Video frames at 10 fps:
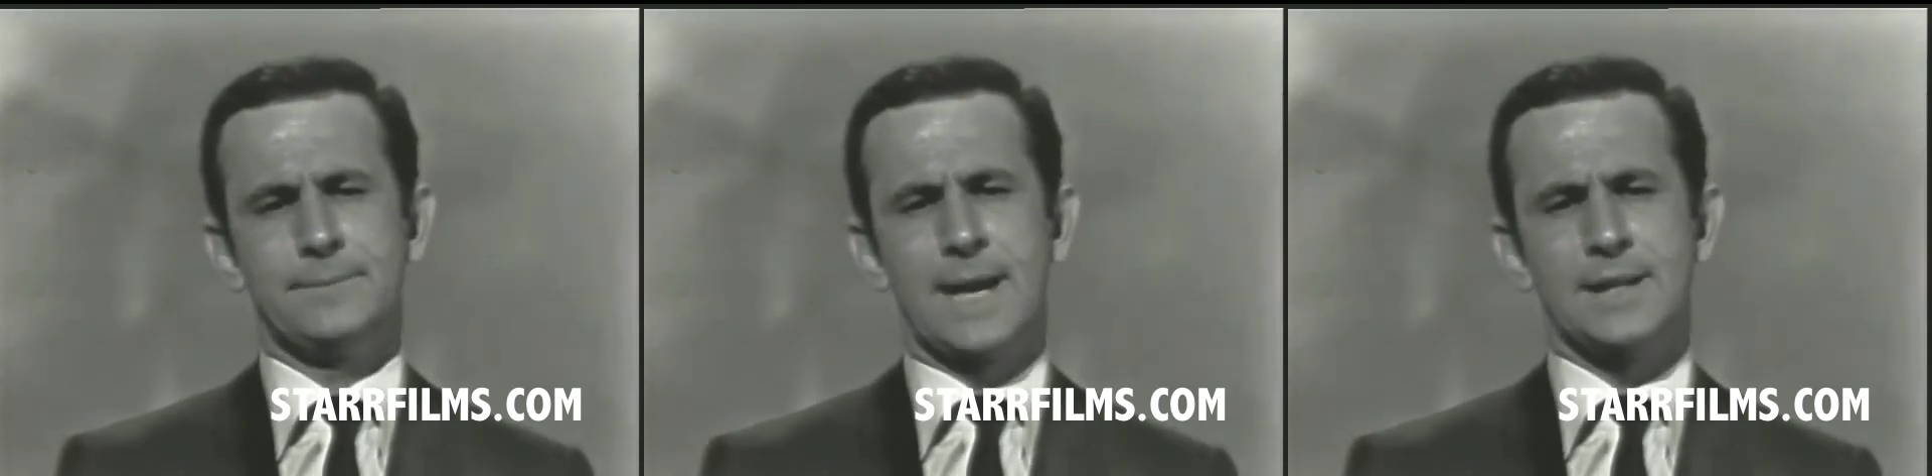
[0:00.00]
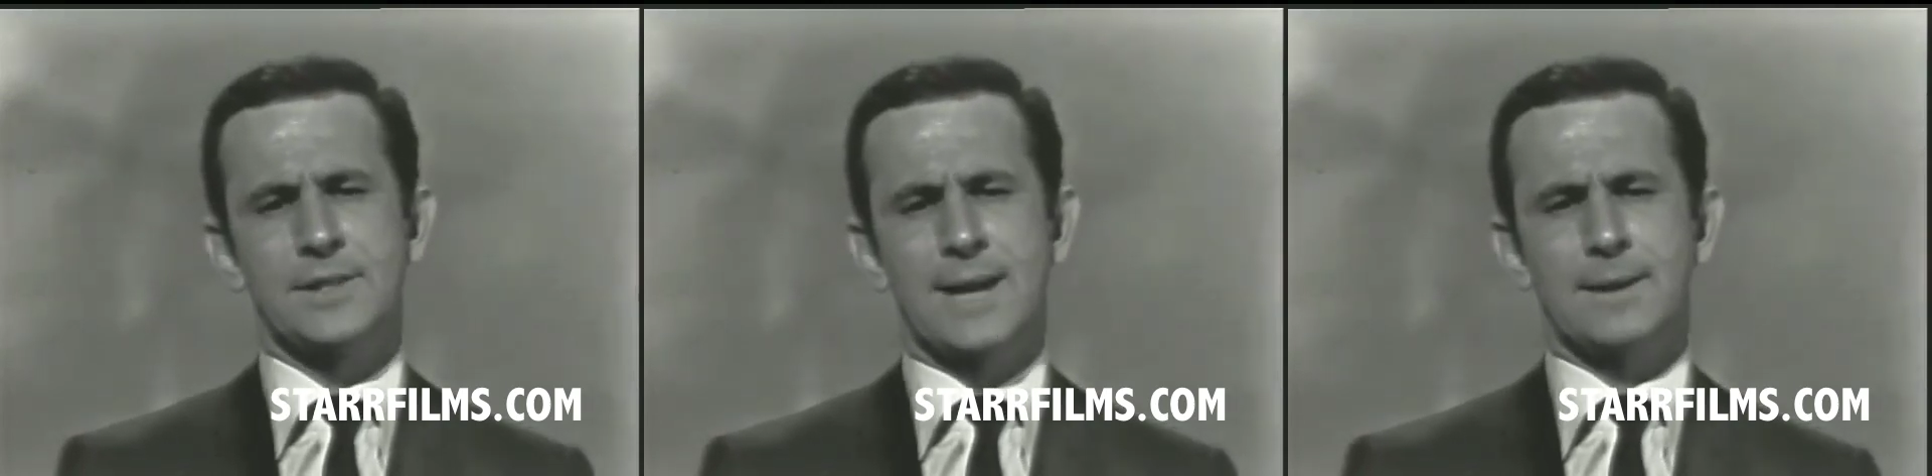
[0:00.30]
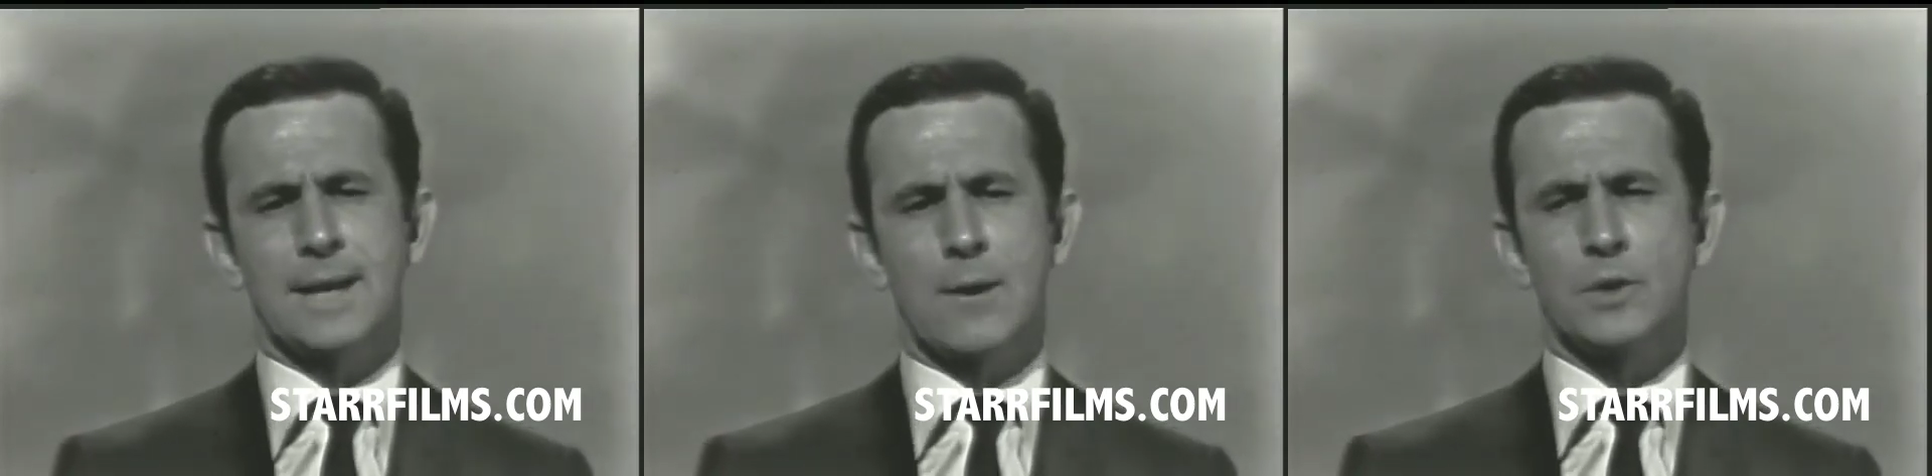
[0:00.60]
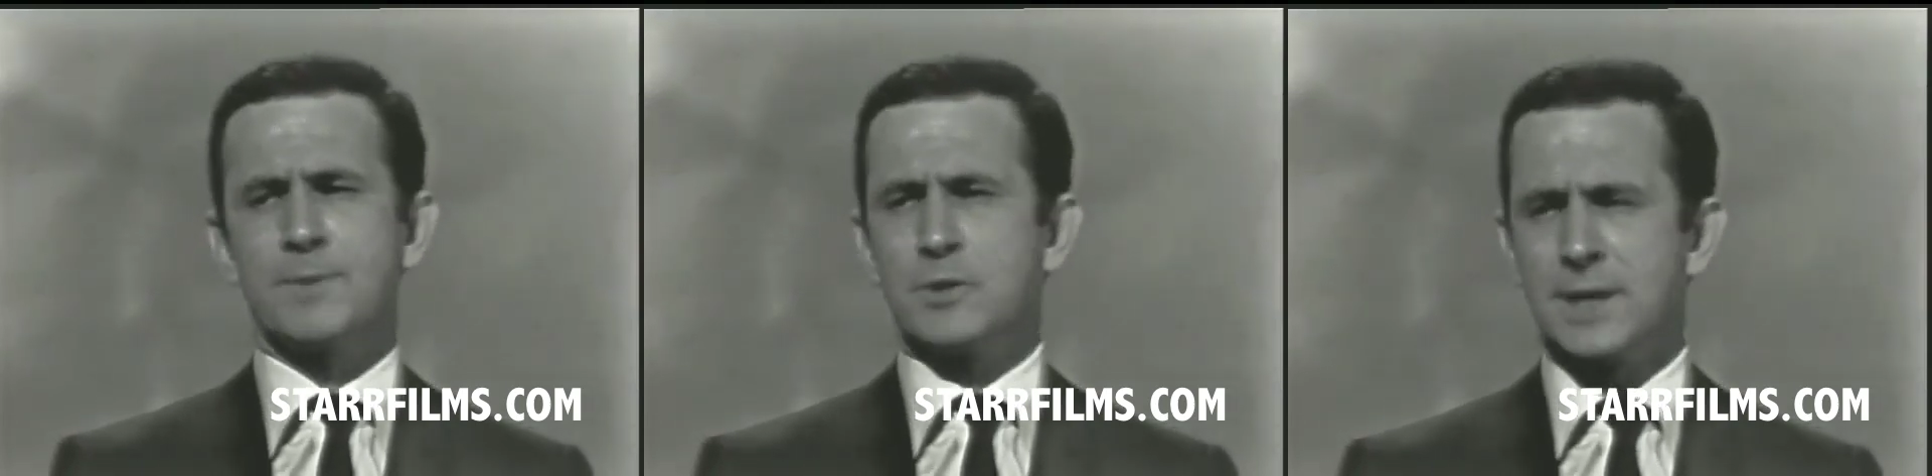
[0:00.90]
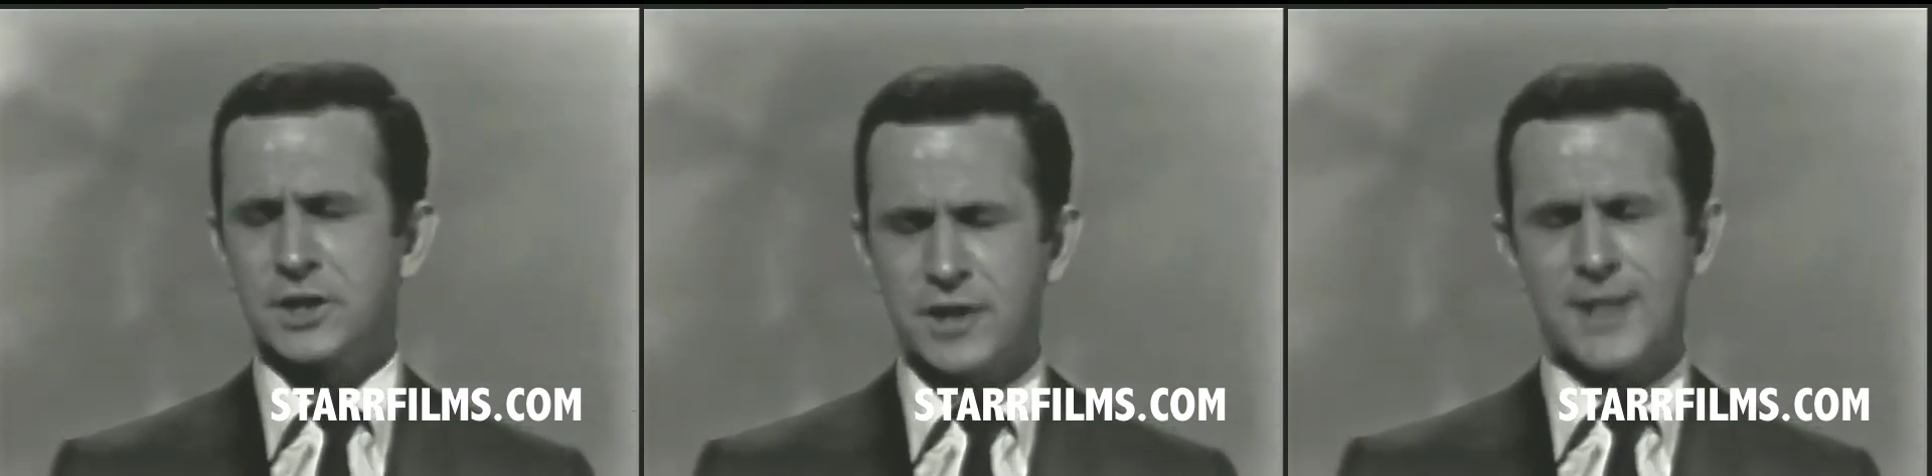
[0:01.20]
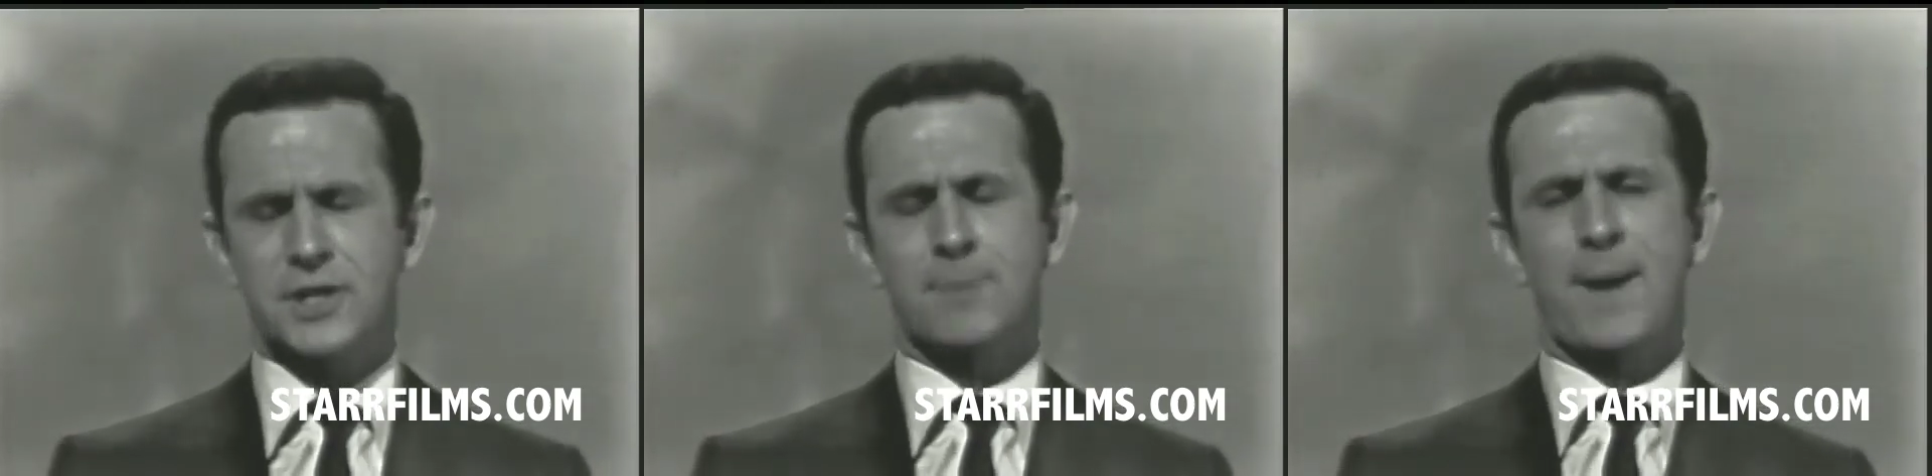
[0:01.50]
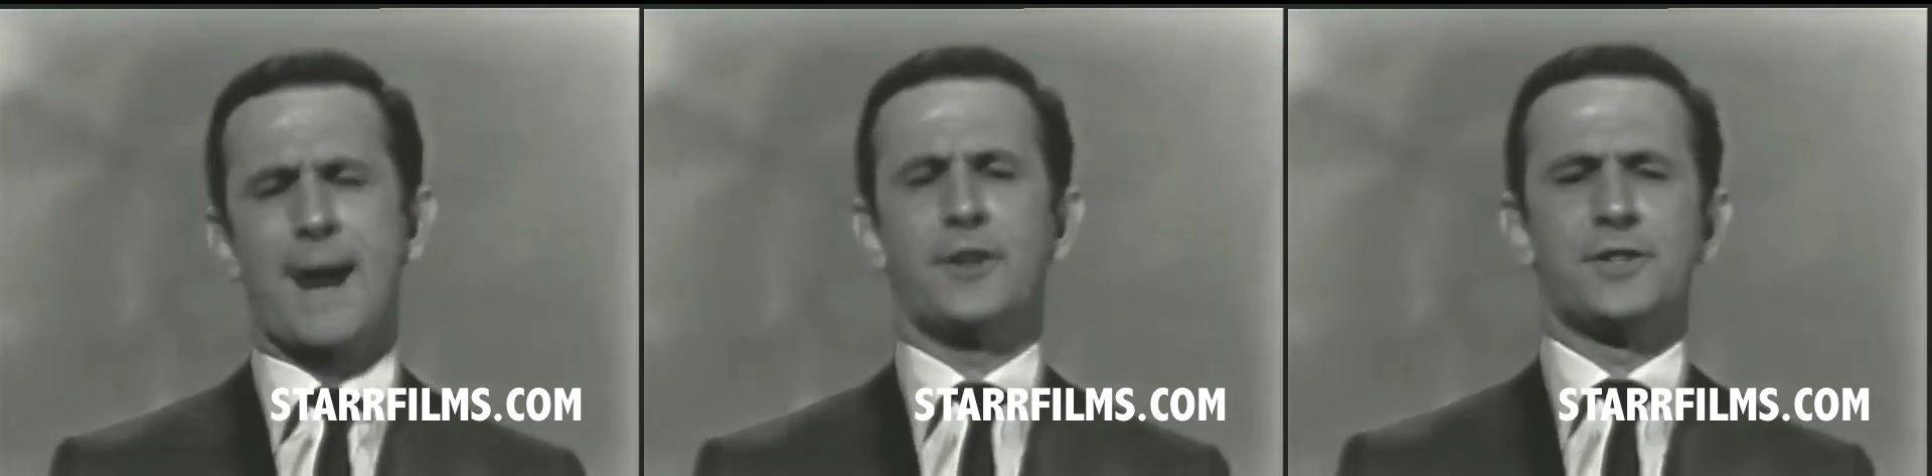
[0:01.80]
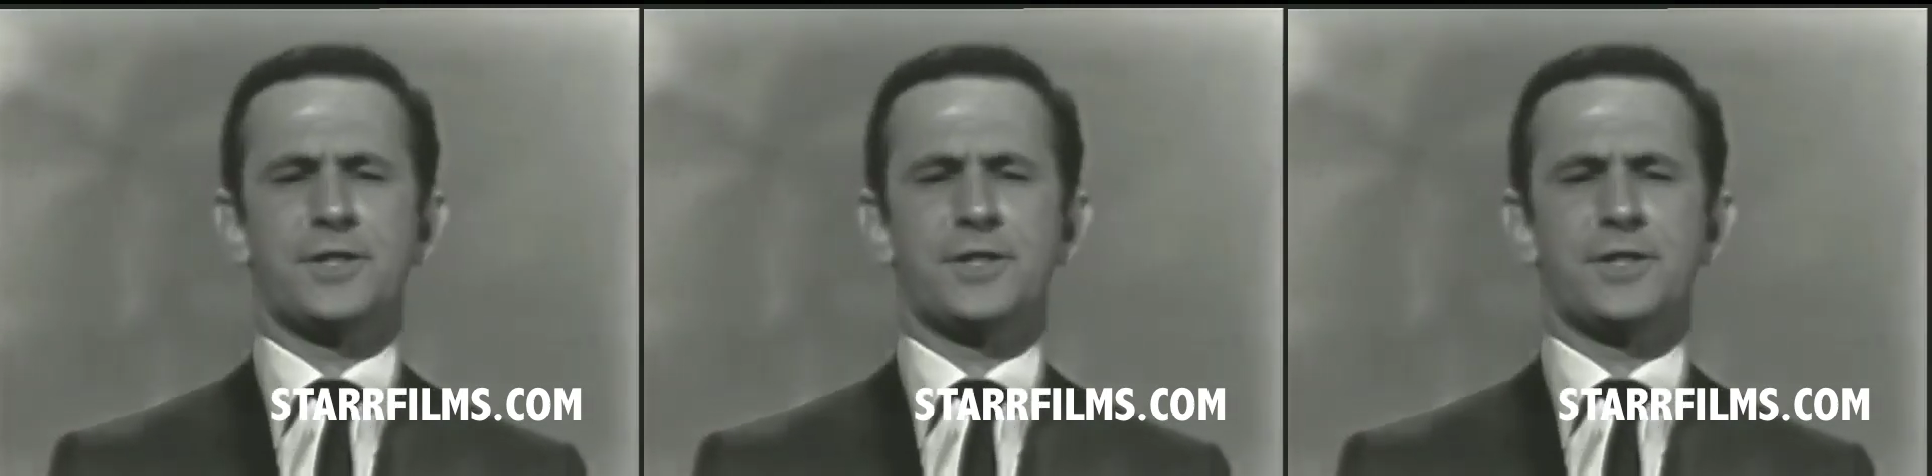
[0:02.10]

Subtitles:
Yes, that was between the Giants and the Packers.